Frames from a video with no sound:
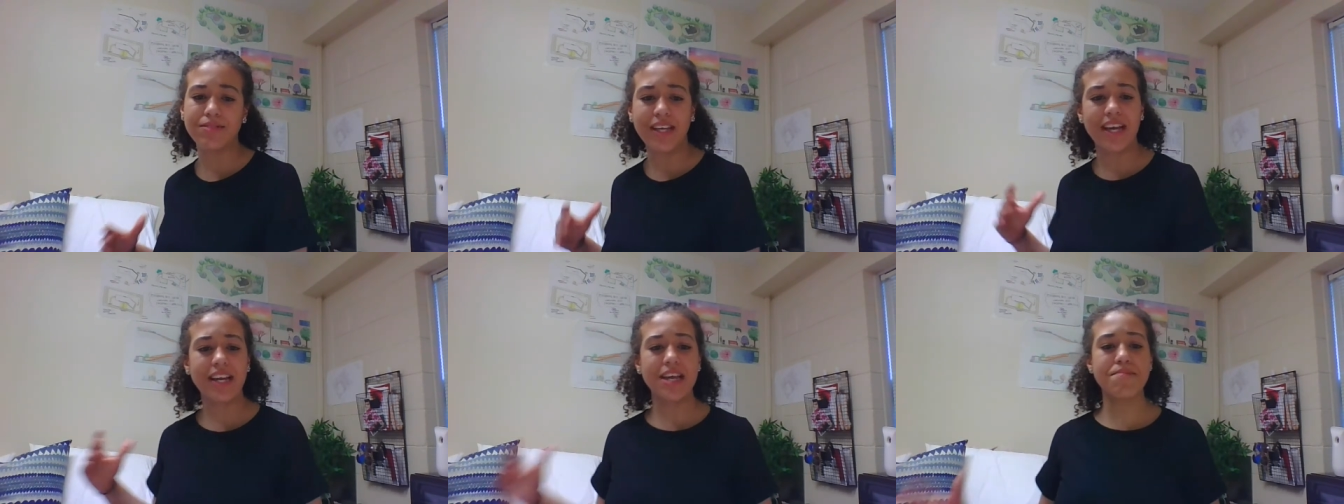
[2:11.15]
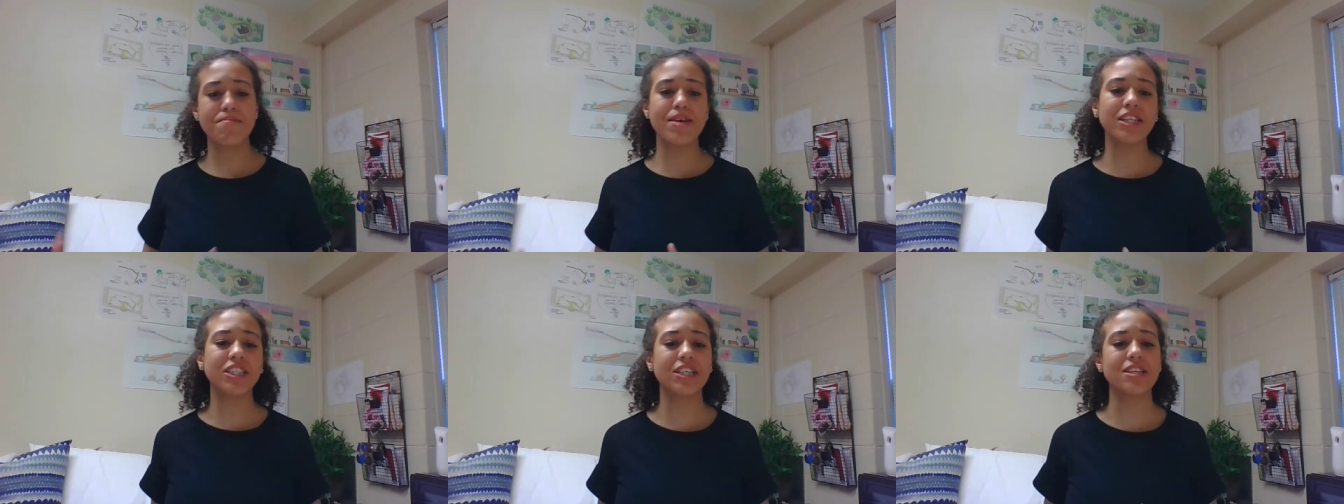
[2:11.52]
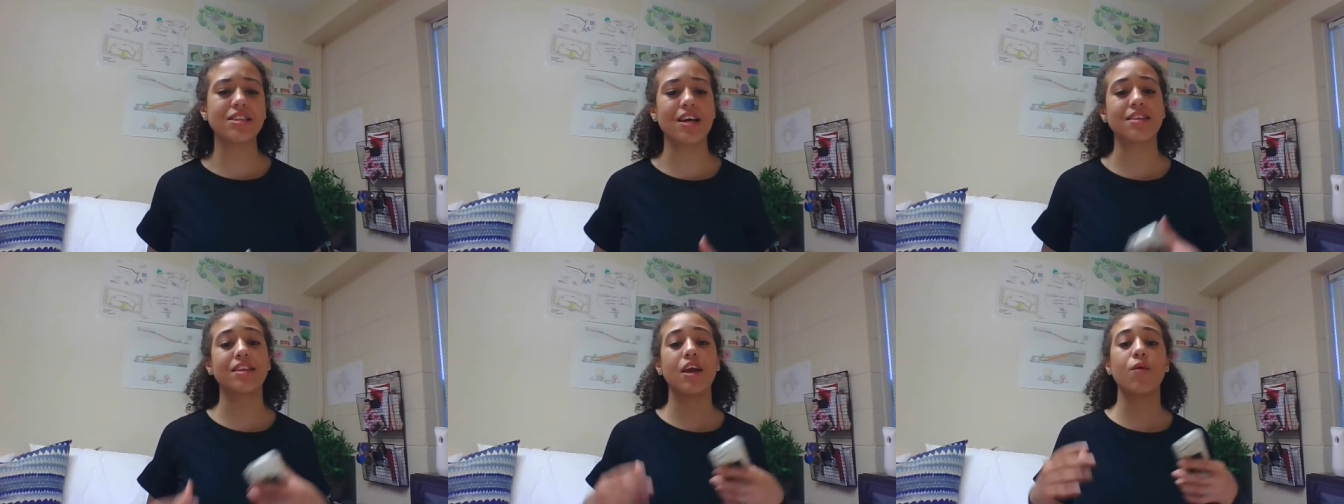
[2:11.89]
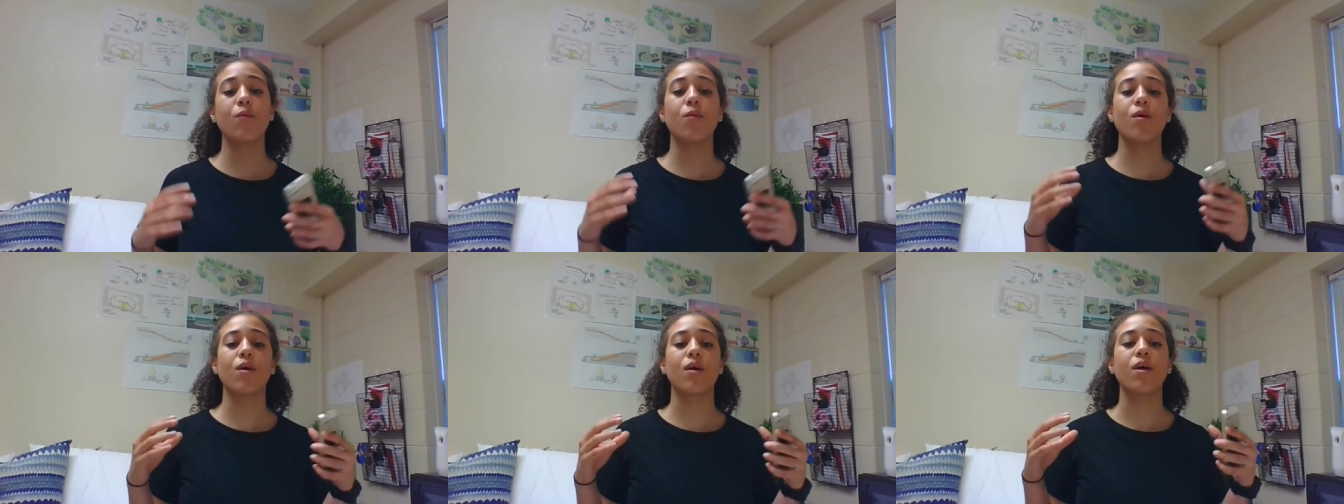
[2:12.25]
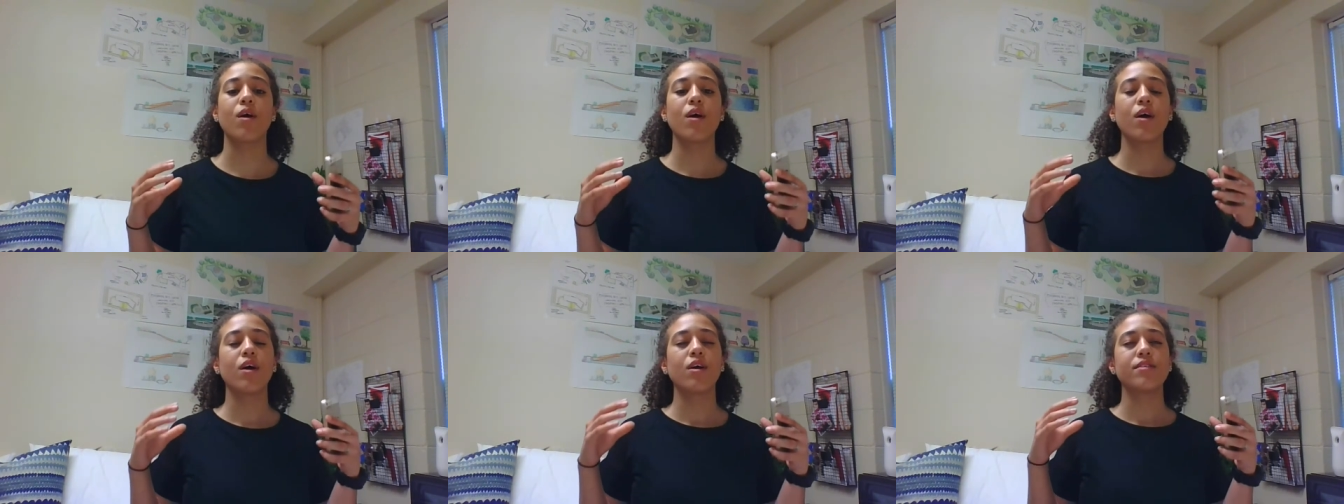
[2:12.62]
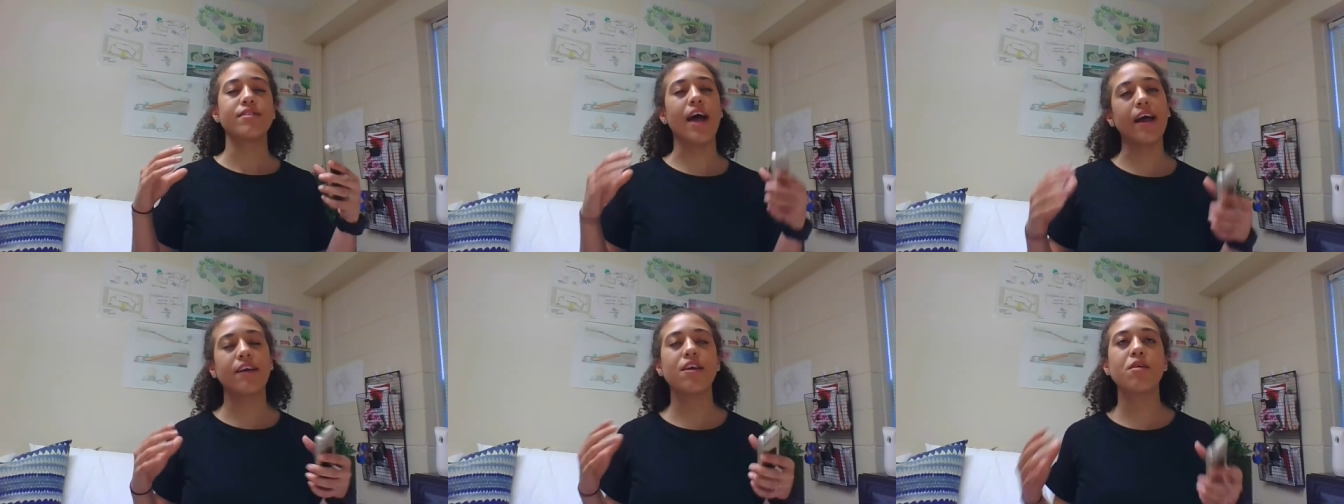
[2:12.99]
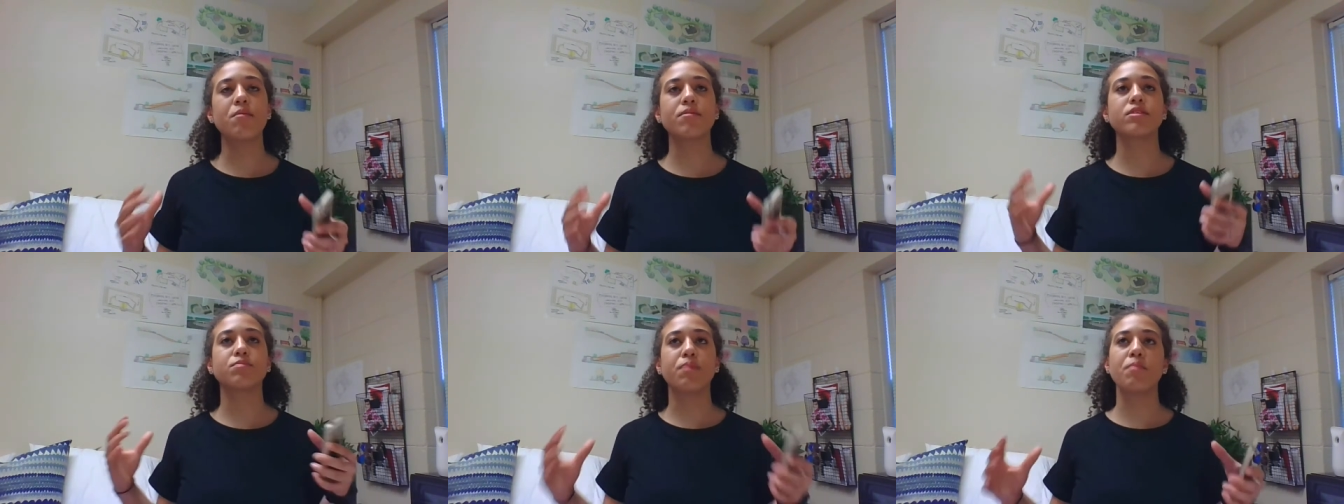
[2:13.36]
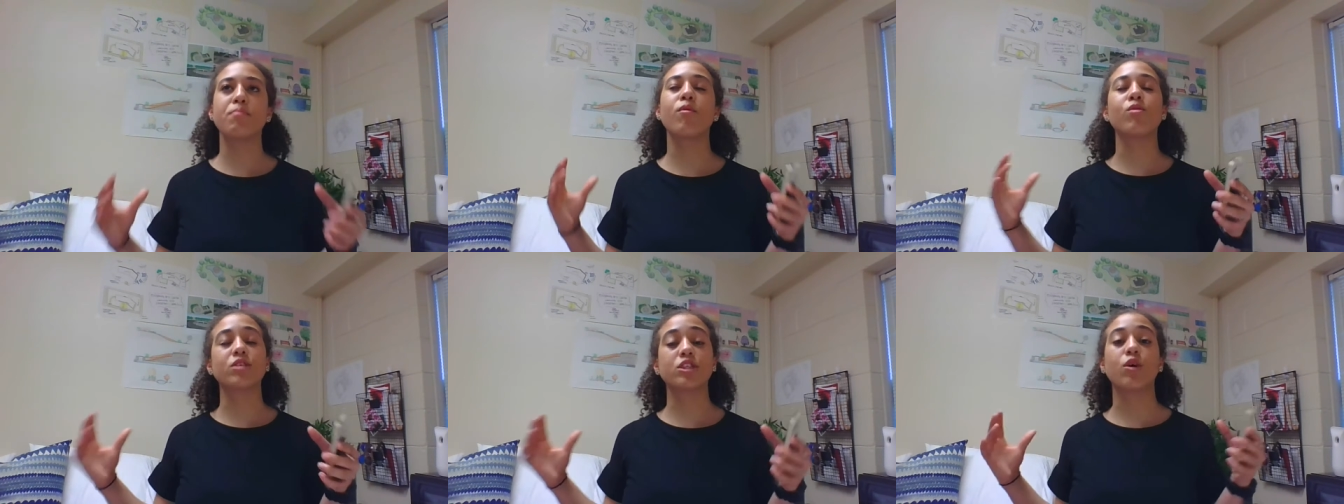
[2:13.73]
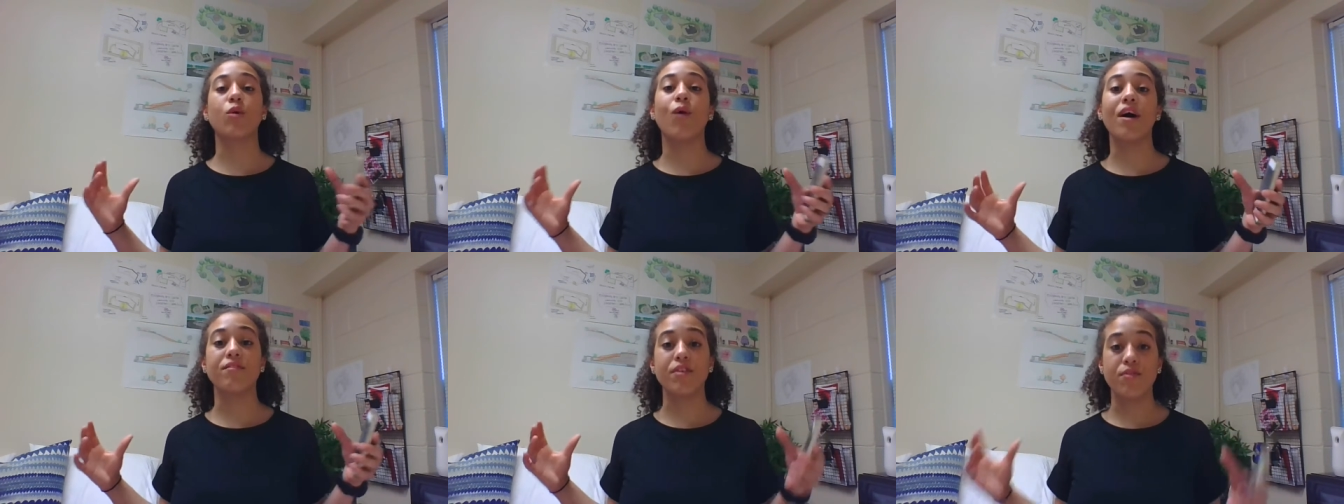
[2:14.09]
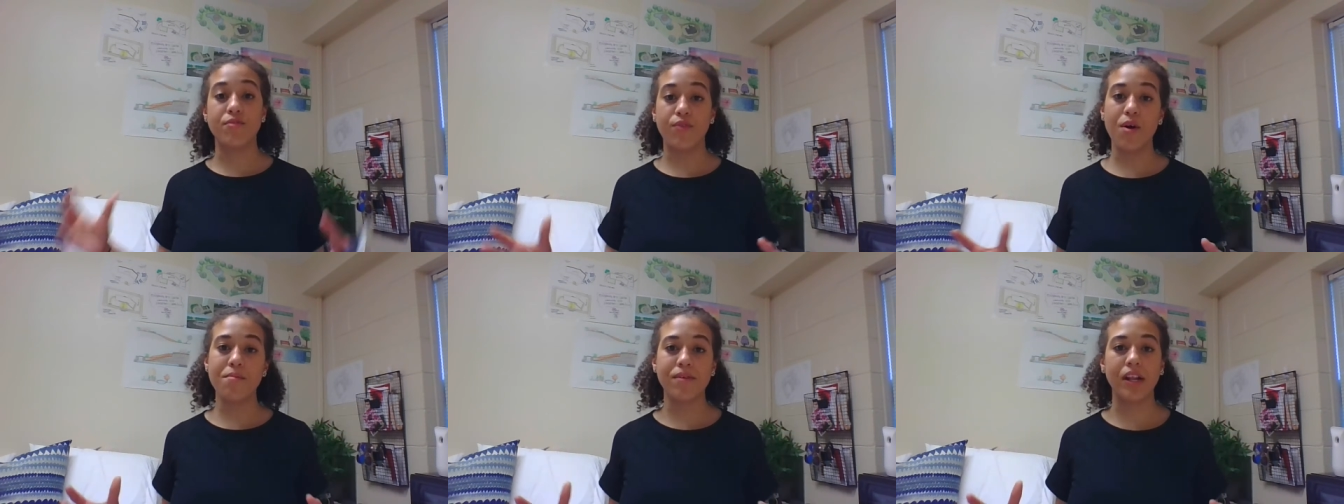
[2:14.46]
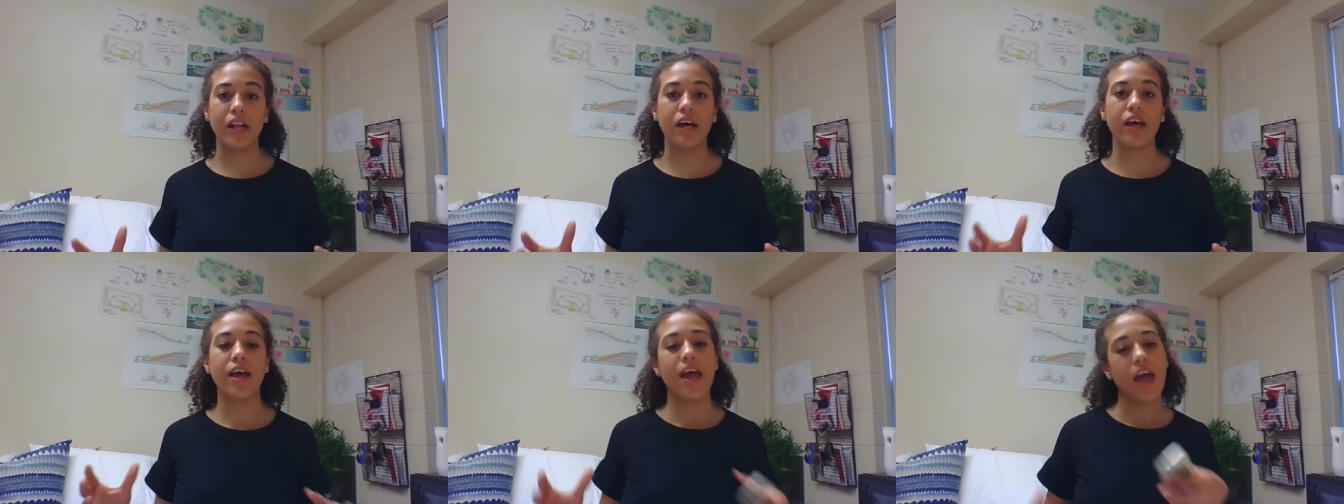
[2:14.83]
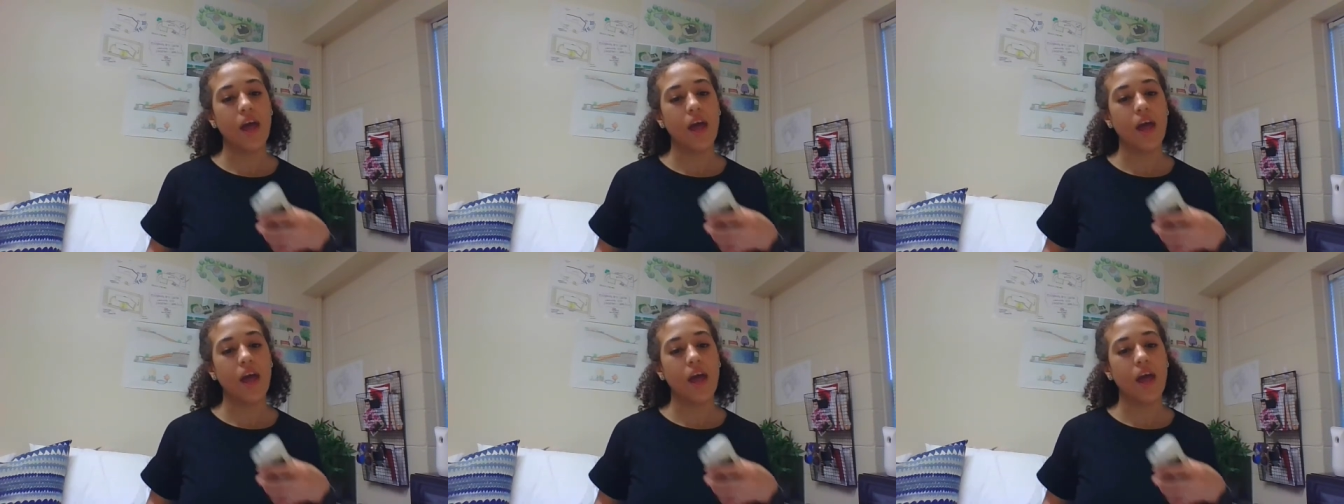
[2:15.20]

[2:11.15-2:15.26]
And he mentioned that they were not humans, but more so of a formula.